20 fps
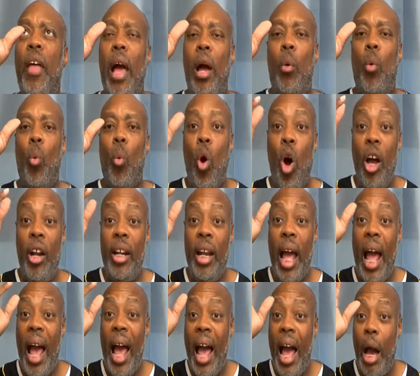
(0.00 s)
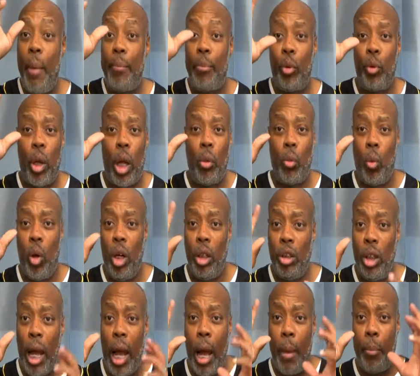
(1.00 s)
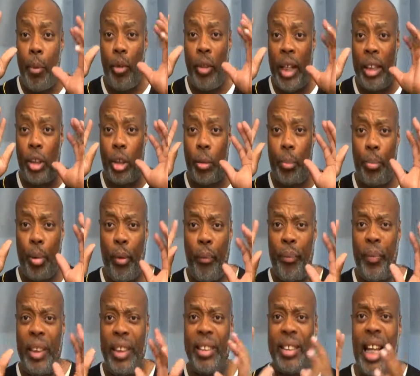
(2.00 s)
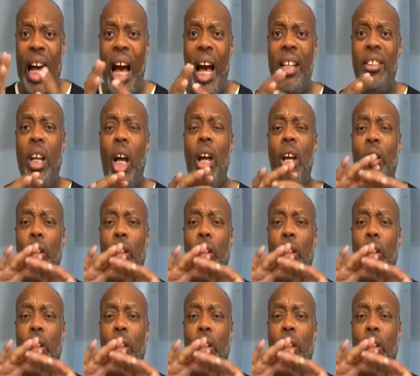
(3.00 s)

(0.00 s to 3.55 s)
that one apple that's the perfect size,